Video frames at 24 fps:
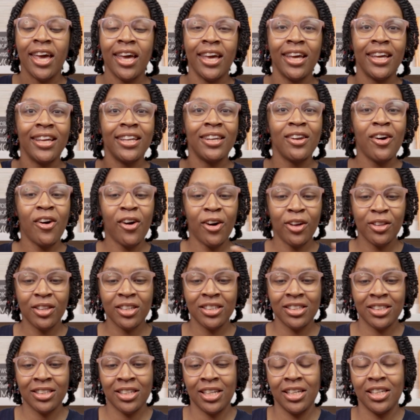And all
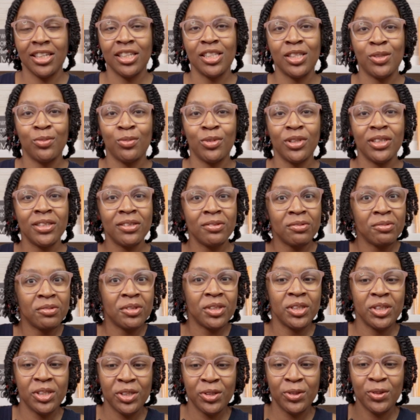the kids would
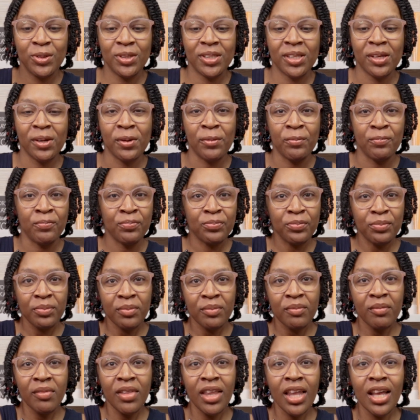use them.
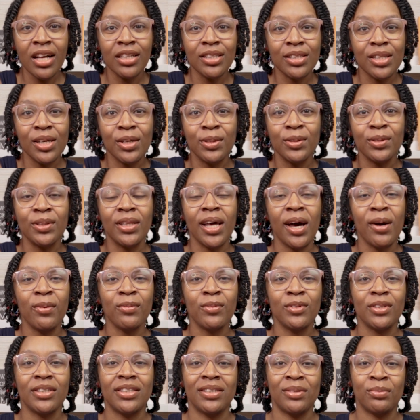So that
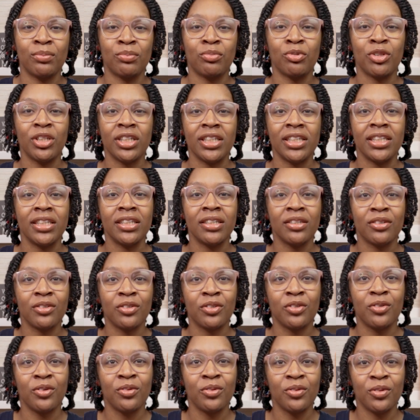was pretty
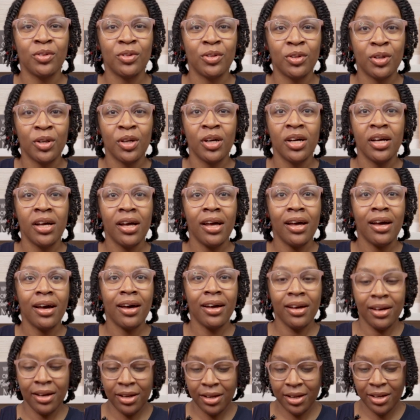cool.
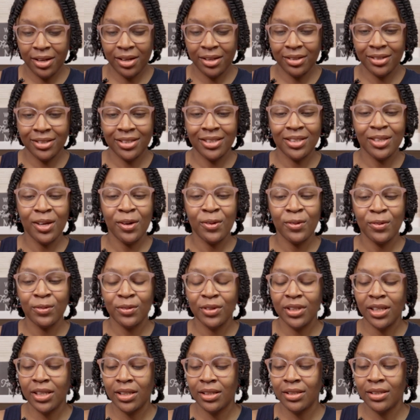
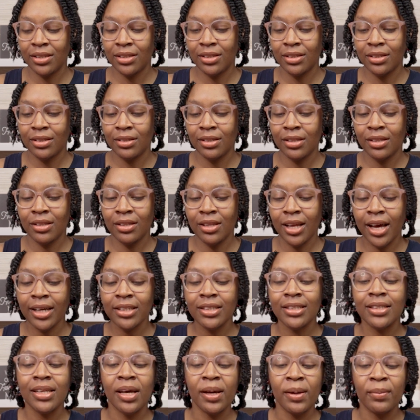So
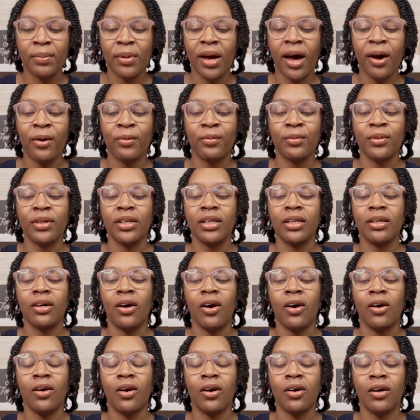next up, how
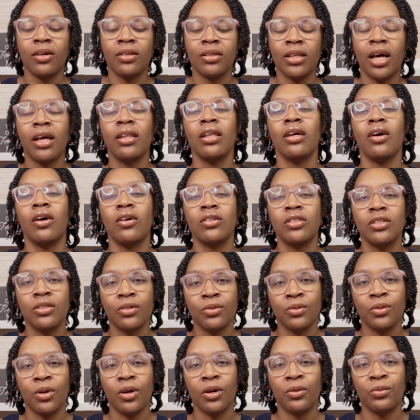they
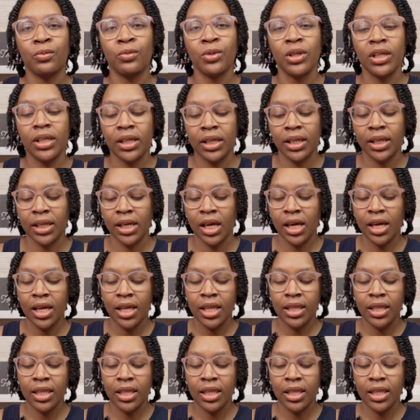also are reading.